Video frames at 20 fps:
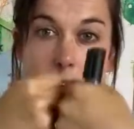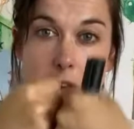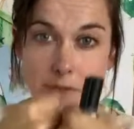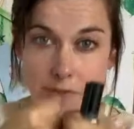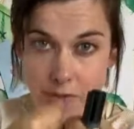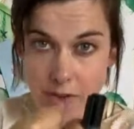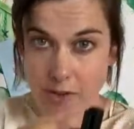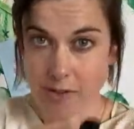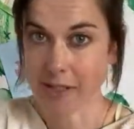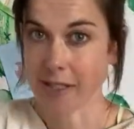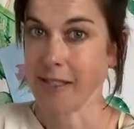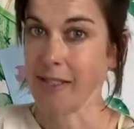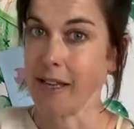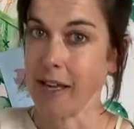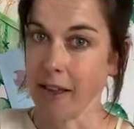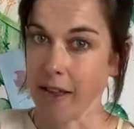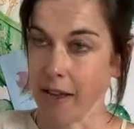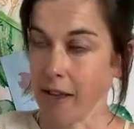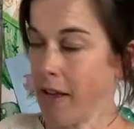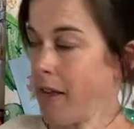fusing
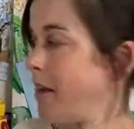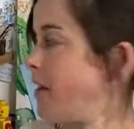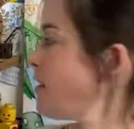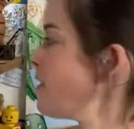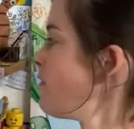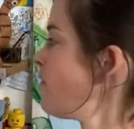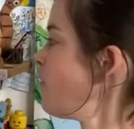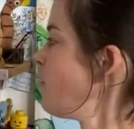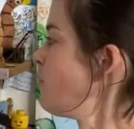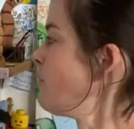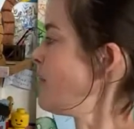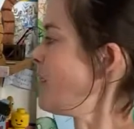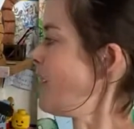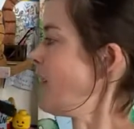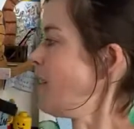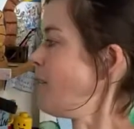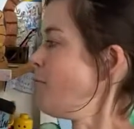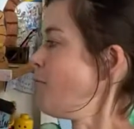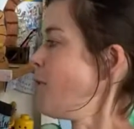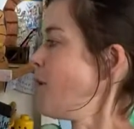together to form
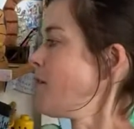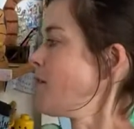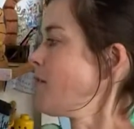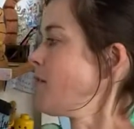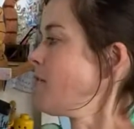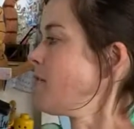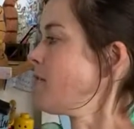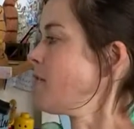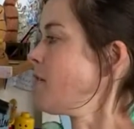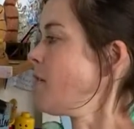helium particles.